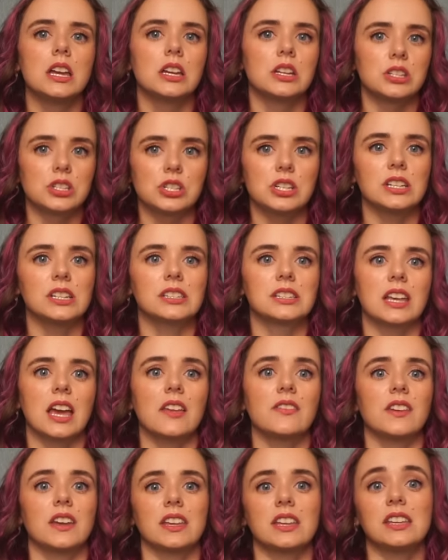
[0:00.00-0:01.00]
She
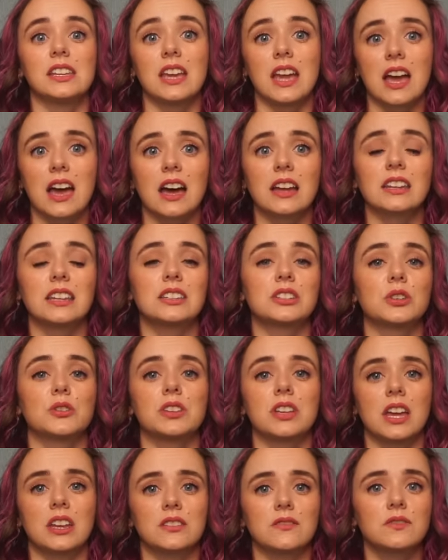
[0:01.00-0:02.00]
said that he had until
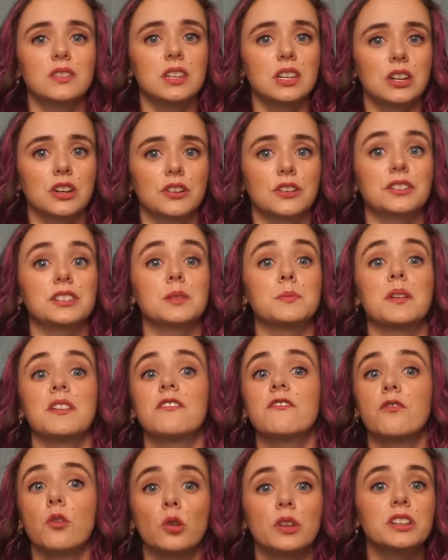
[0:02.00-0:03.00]
the end of the year to be
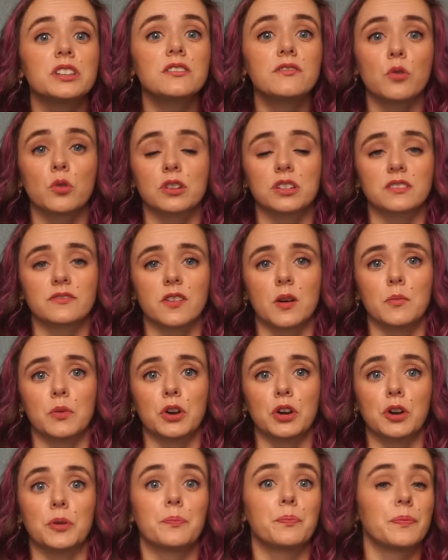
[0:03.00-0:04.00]
fully divorced from
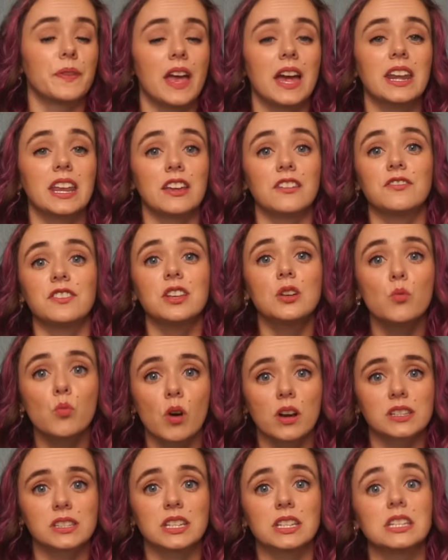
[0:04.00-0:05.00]
her, and if he
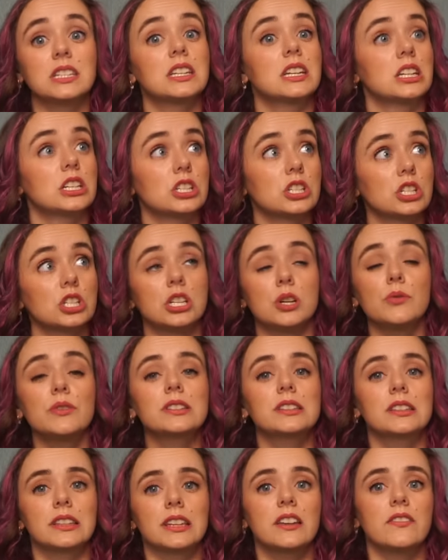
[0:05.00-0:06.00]
wasn't, she
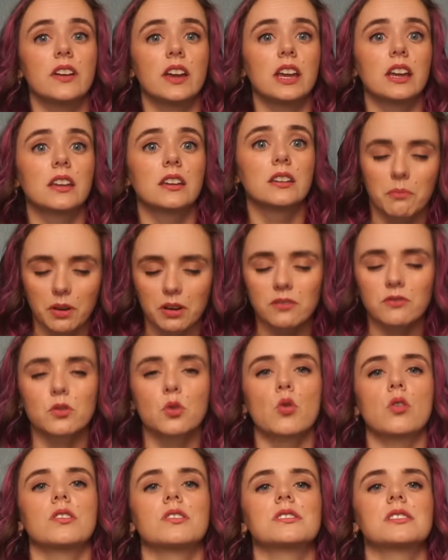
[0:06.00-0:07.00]
was leaving. But of
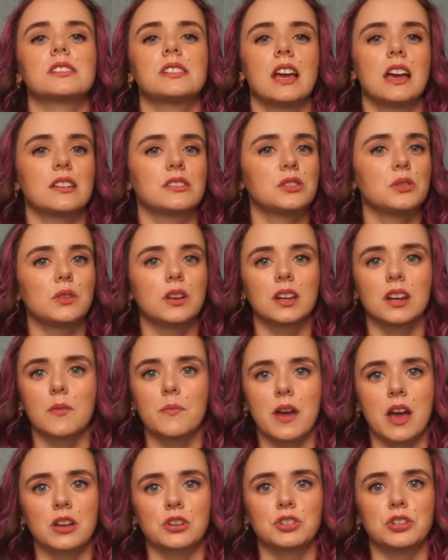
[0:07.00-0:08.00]
course, as you can
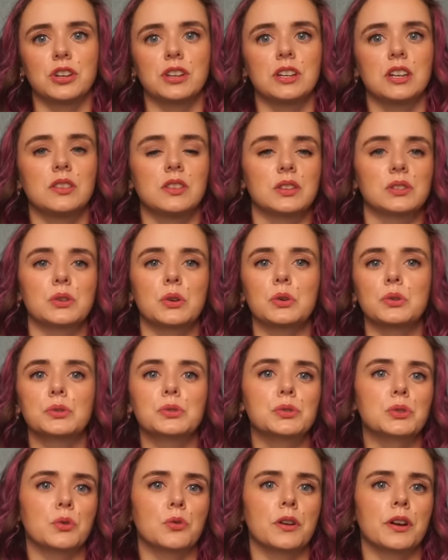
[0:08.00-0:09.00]
imagine, this whole
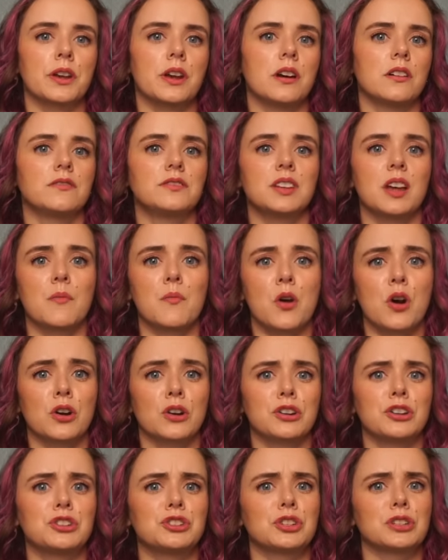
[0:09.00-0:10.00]
story of
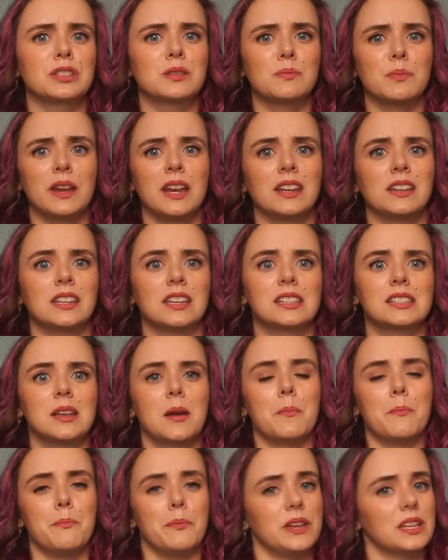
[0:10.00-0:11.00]
Daimara just being this
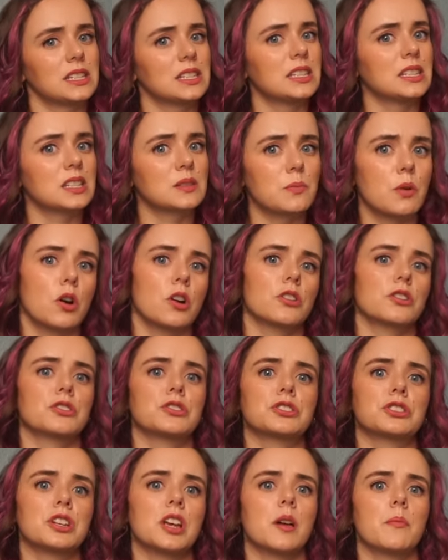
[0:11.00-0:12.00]
business
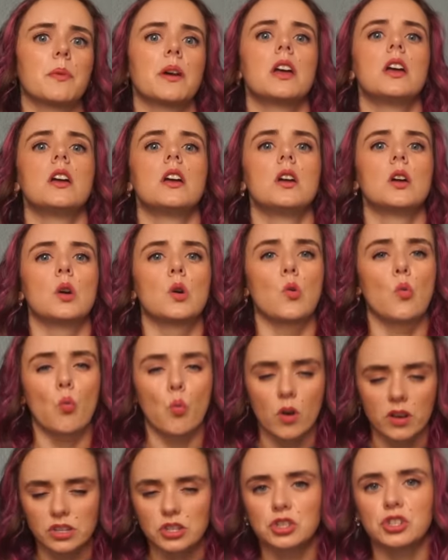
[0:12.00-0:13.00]
partnership
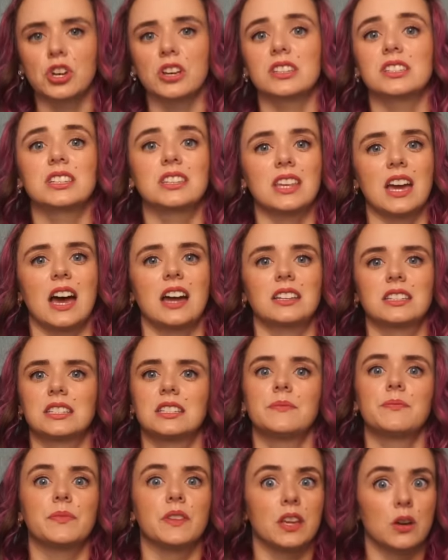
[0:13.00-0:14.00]
was just that.
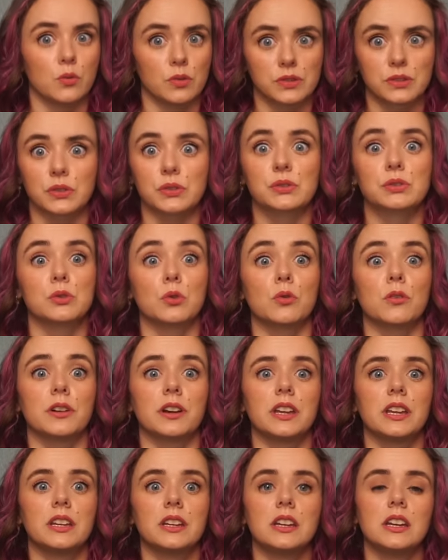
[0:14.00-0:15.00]
It was a
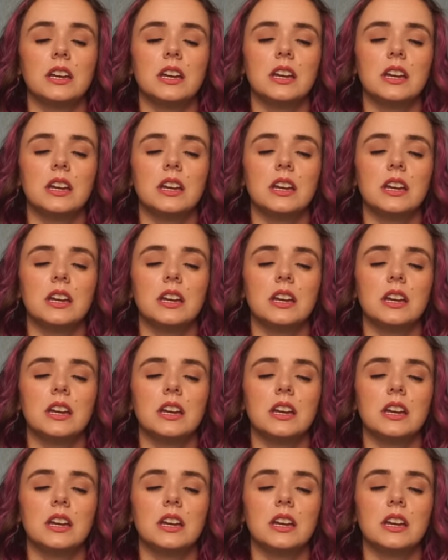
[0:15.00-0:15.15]
story.